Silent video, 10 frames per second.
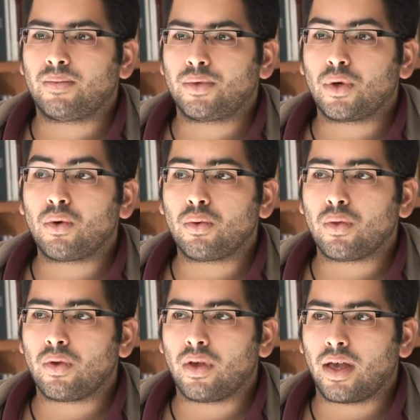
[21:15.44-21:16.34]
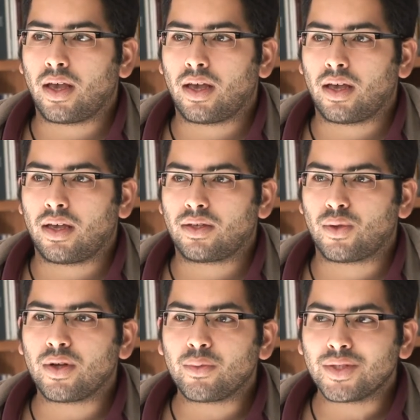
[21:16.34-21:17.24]
So
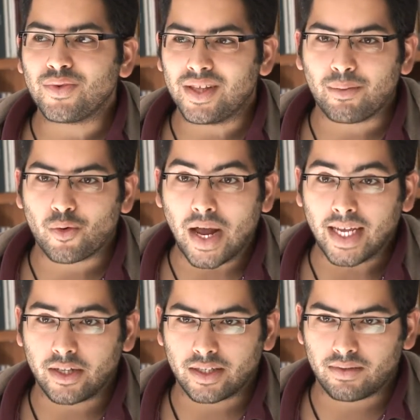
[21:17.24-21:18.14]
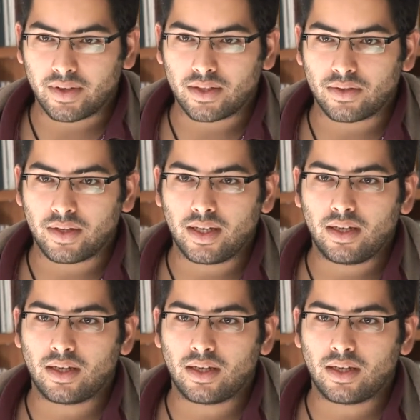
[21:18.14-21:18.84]
it wasn't really a miraculous victory.